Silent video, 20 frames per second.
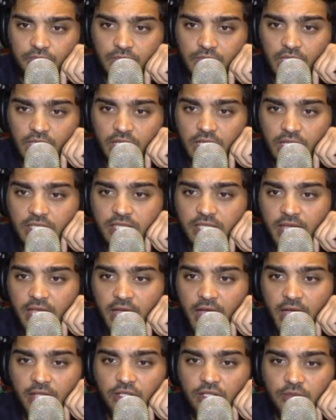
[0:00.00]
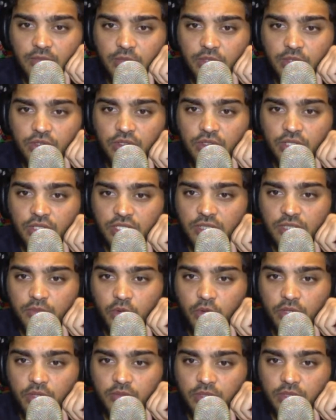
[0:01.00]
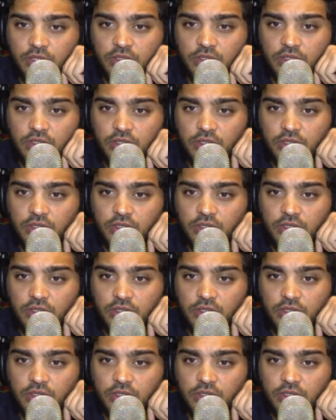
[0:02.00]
is their attribute to disappointment,